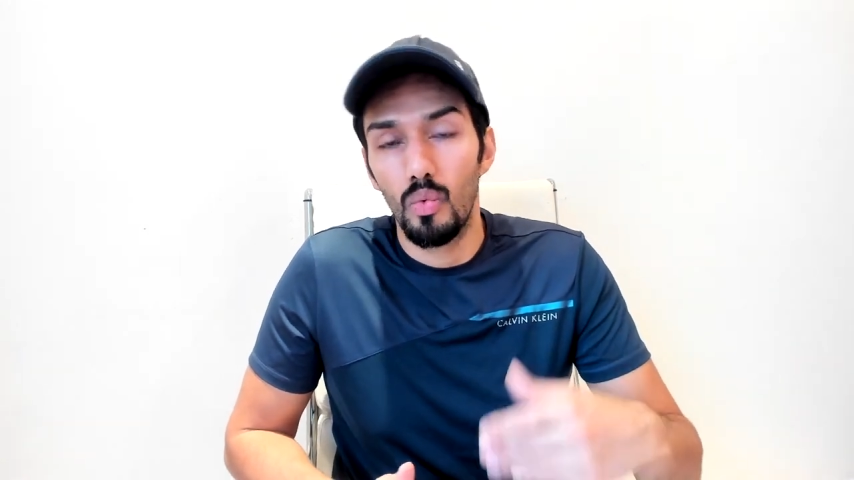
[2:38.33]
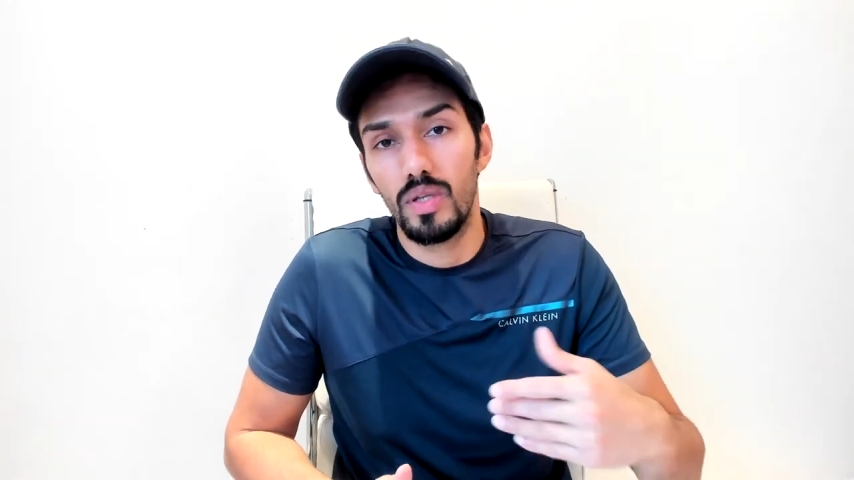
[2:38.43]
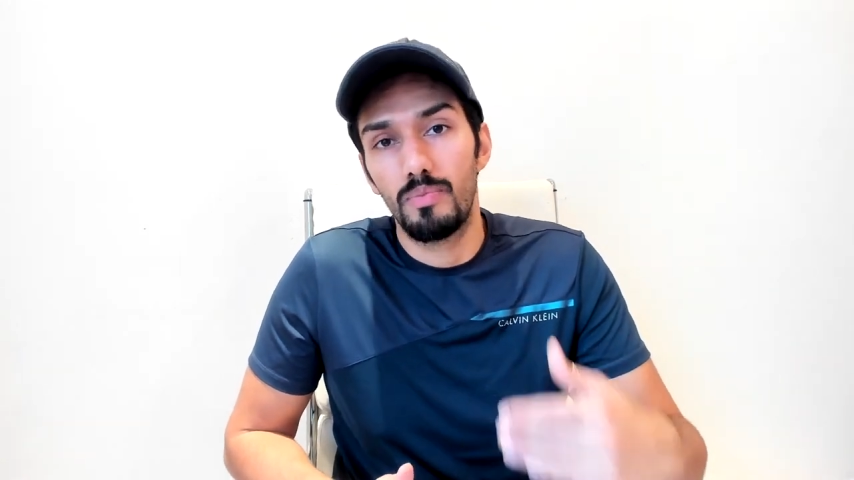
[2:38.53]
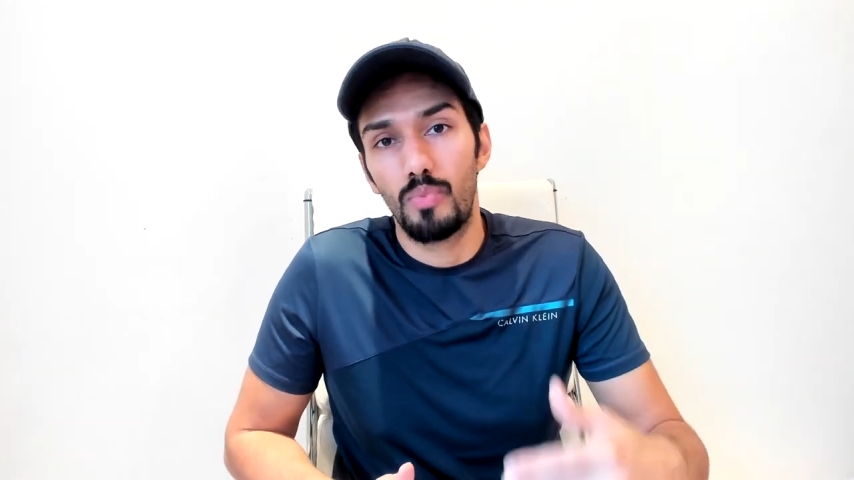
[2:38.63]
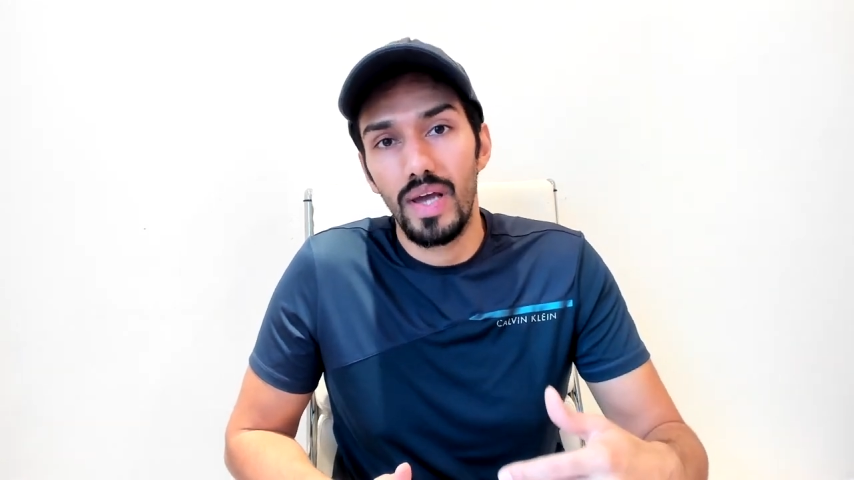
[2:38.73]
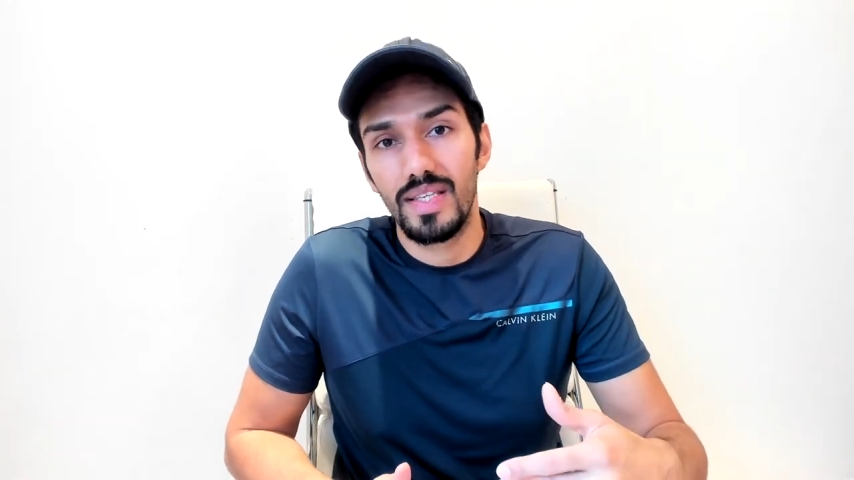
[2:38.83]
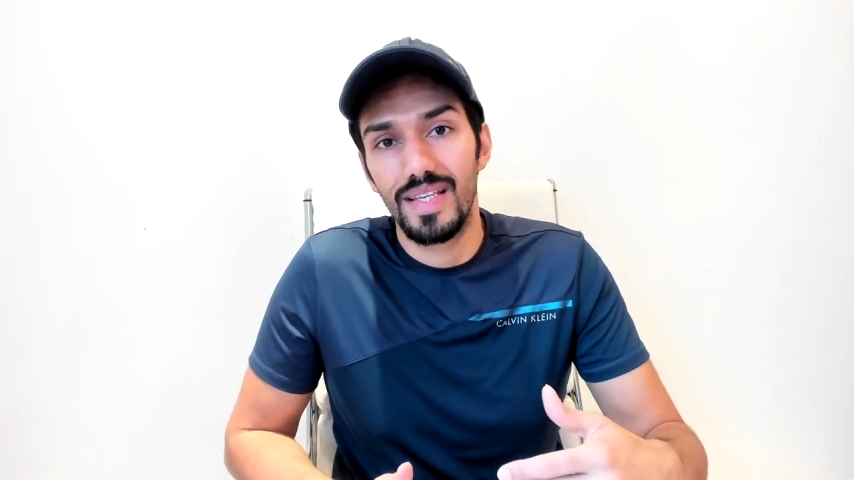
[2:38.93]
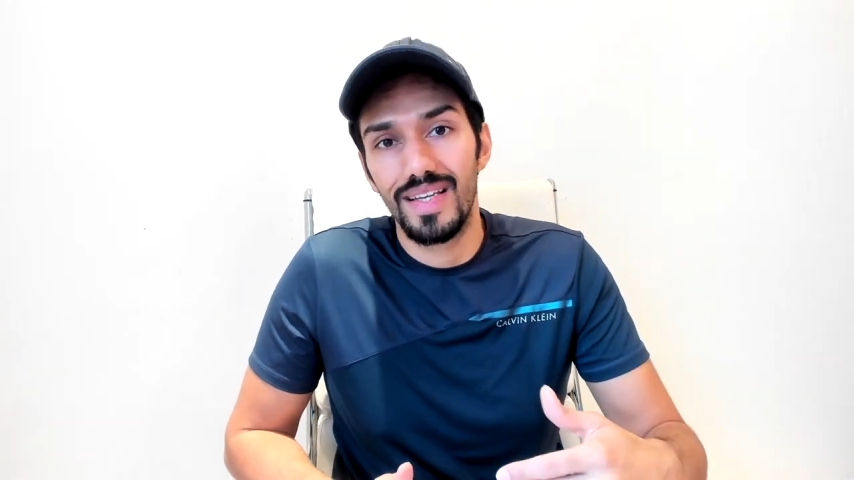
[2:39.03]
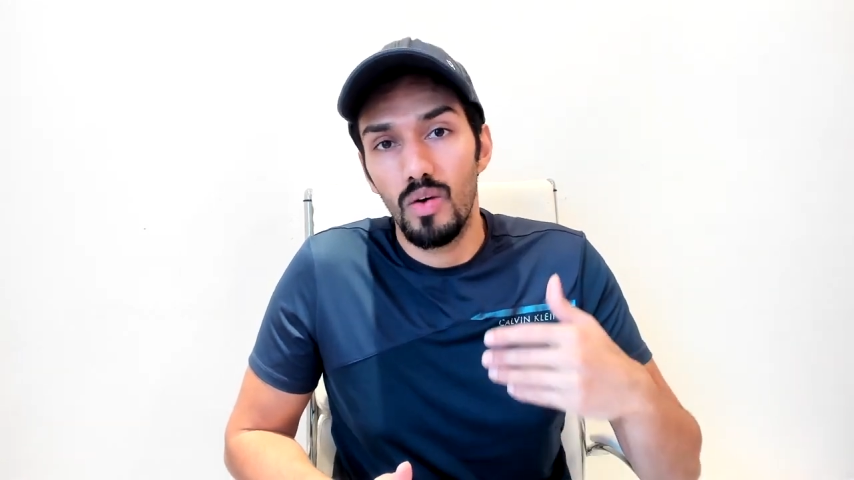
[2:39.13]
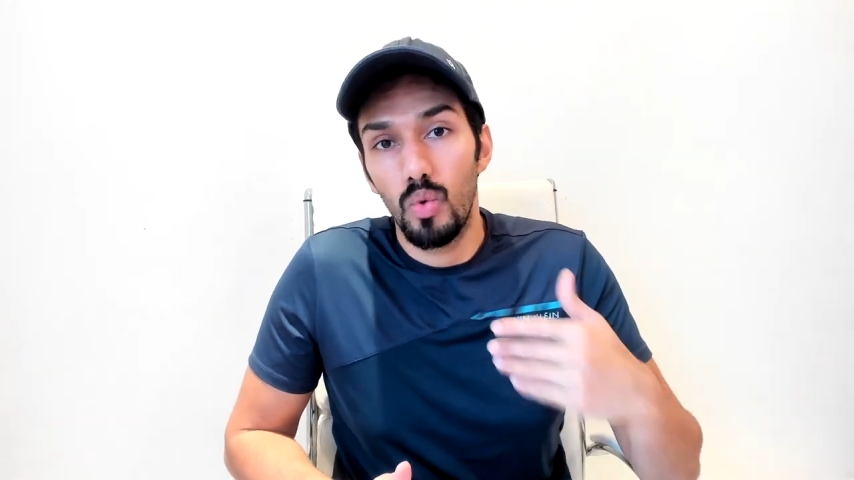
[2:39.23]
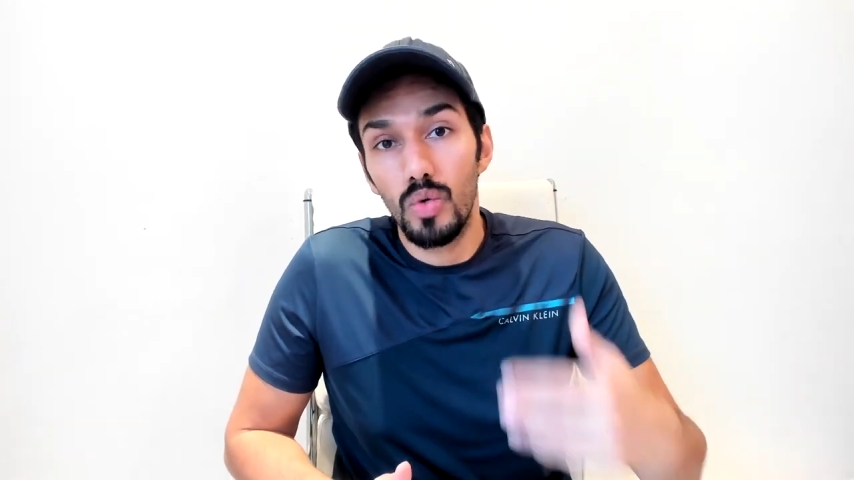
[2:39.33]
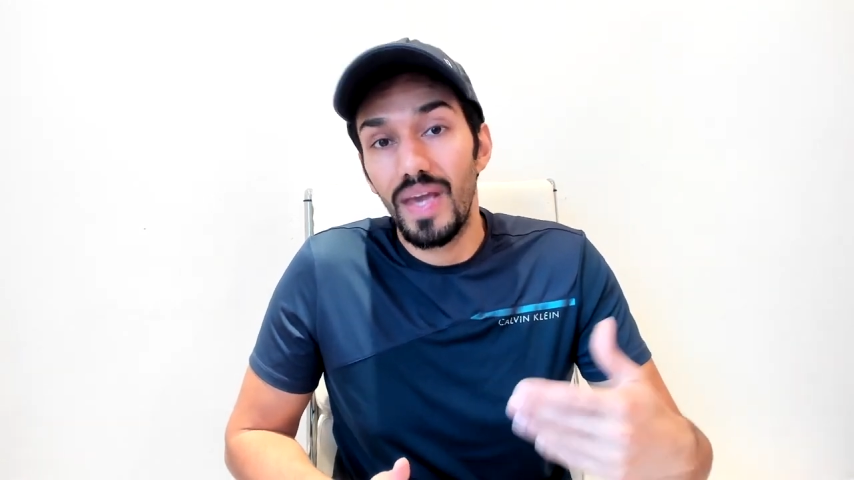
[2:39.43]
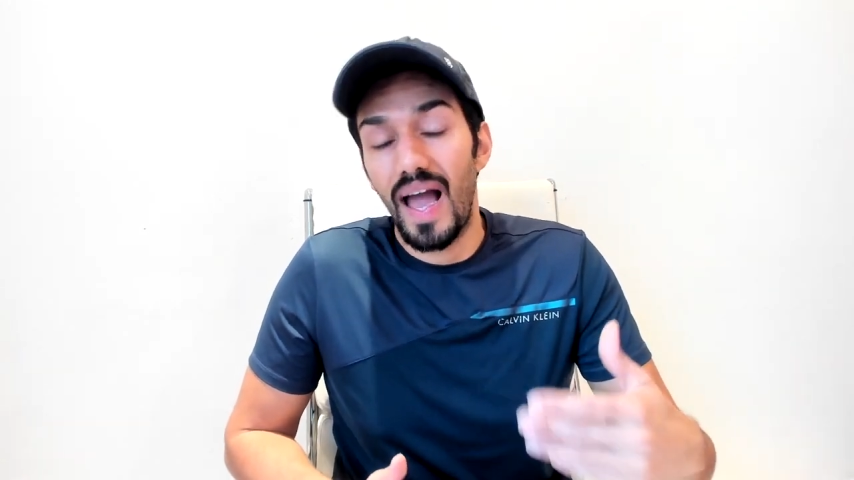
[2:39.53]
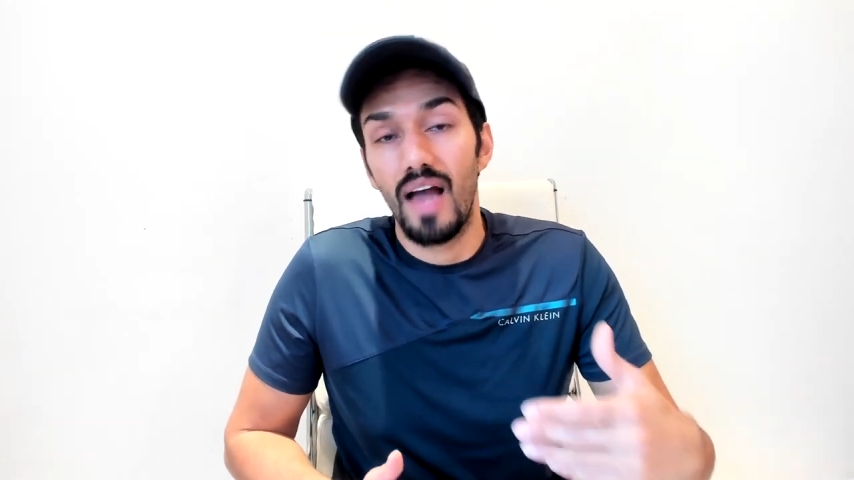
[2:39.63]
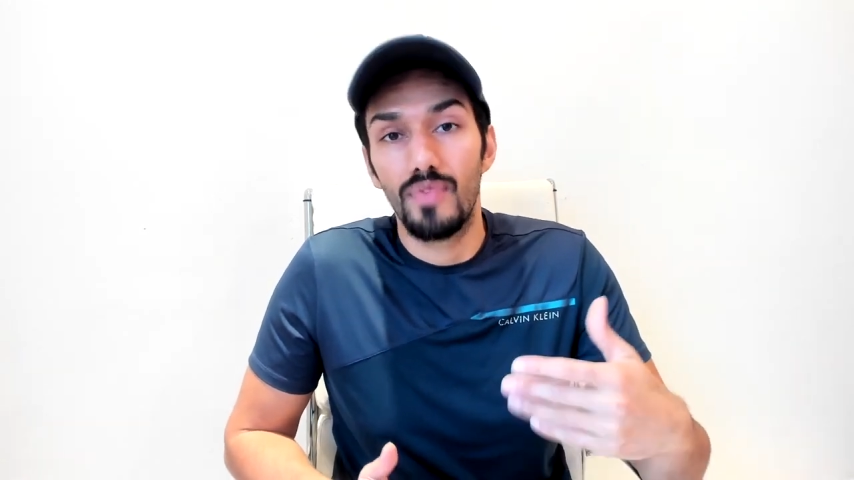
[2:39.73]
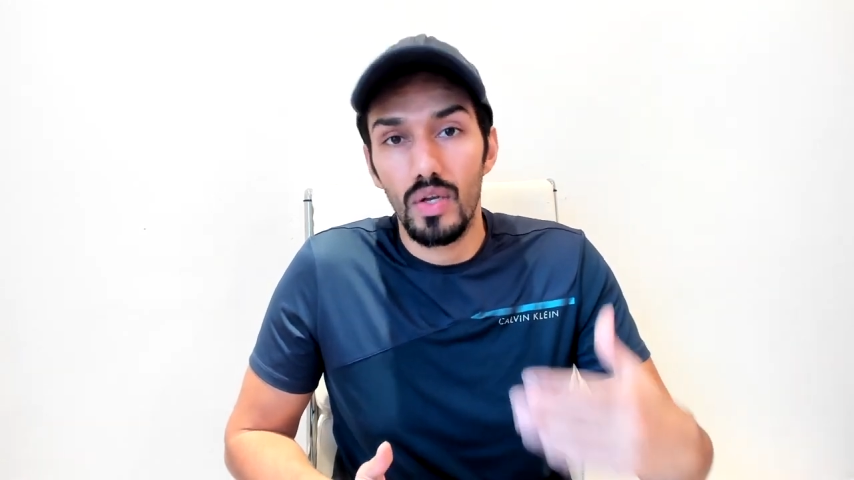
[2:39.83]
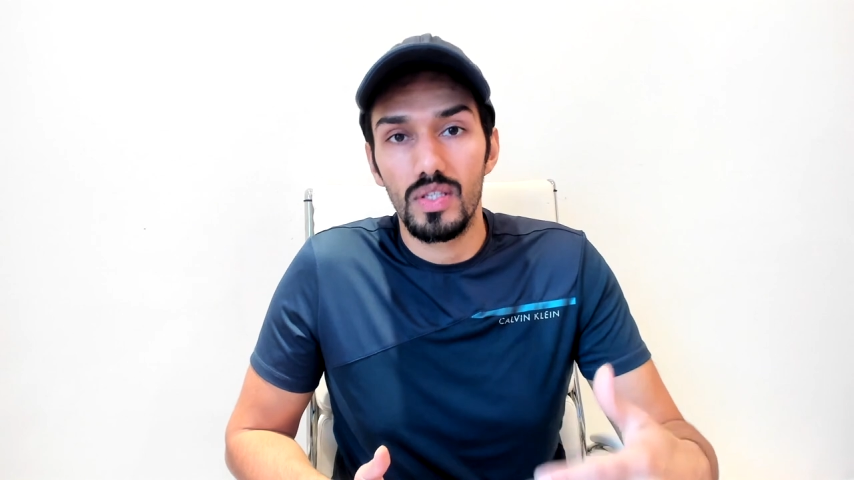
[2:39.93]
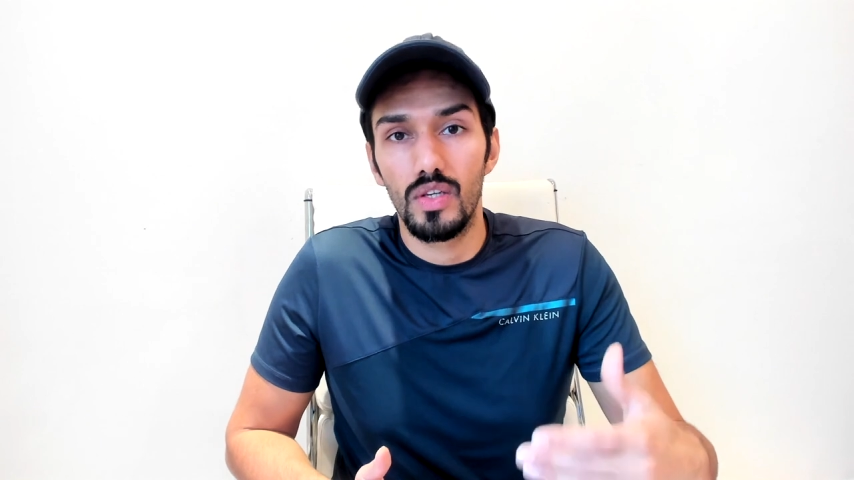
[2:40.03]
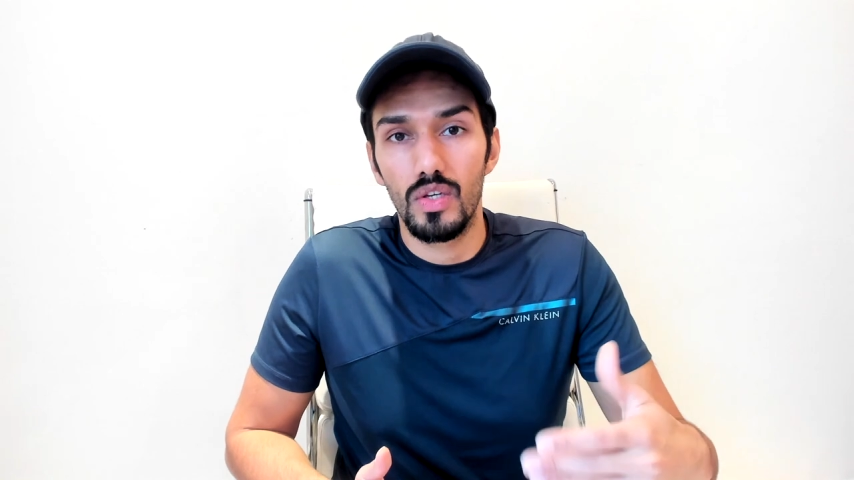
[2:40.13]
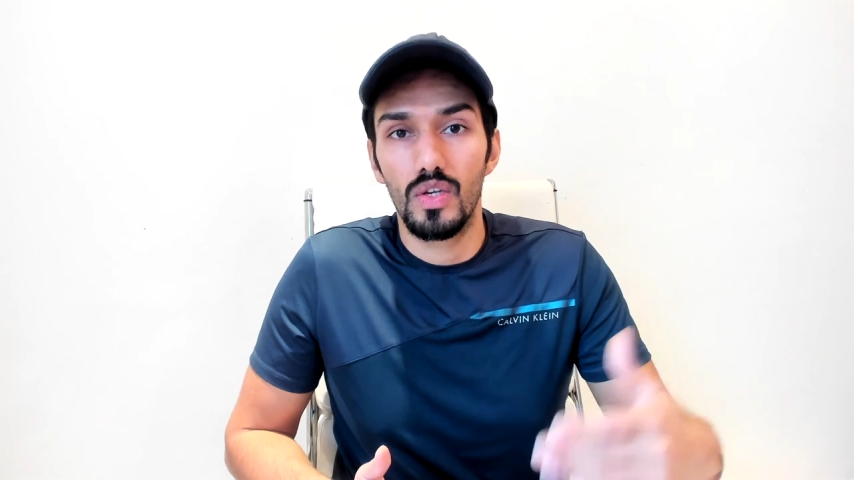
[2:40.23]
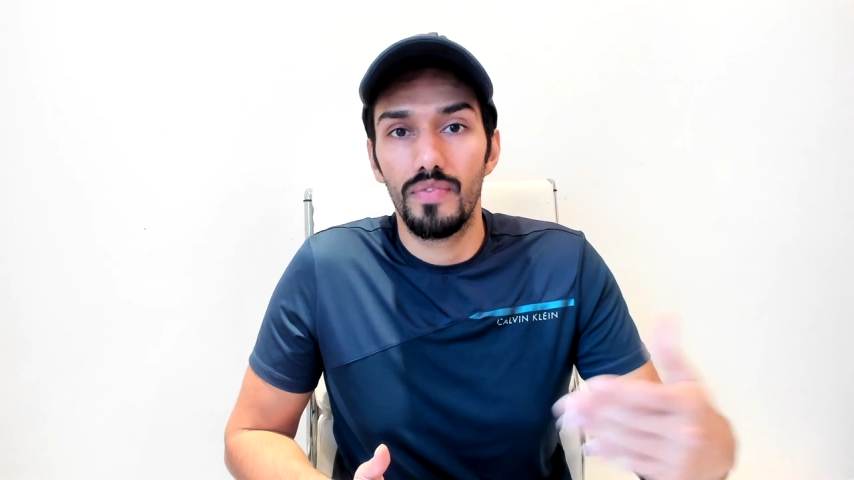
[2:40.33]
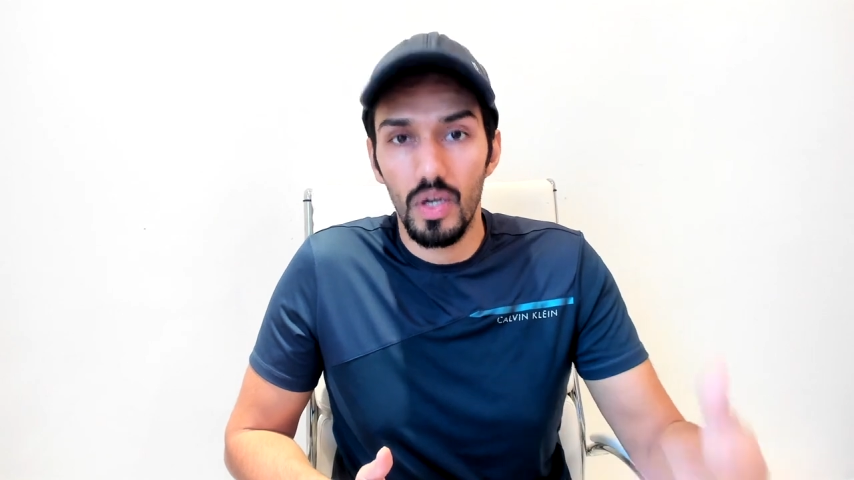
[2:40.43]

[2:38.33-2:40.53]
with Brexit? Would we have lots and lots of